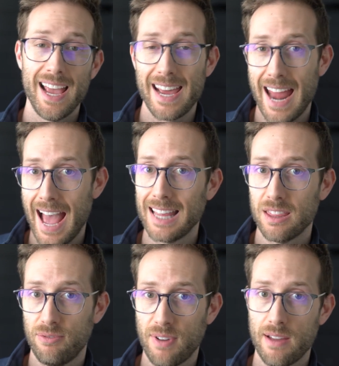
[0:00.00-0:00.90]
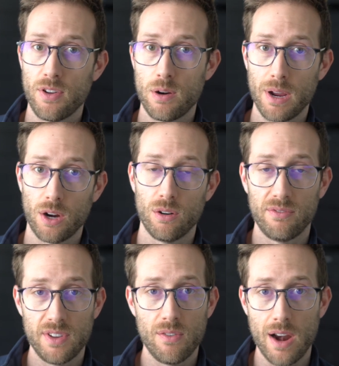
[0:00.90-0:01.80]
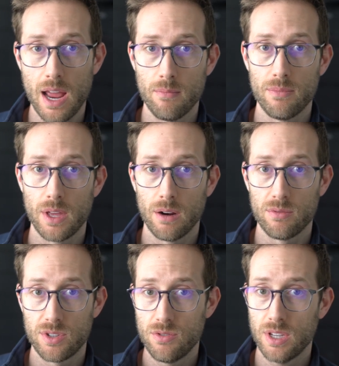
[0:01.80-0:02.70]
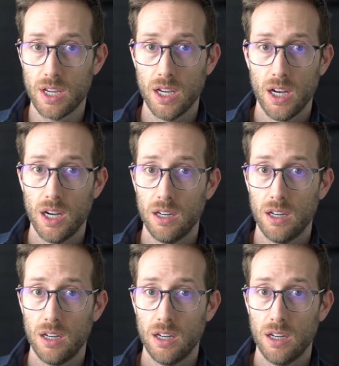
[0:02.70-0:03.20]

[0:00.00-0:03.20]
And at the five hundred megahertz V RAM that I was using,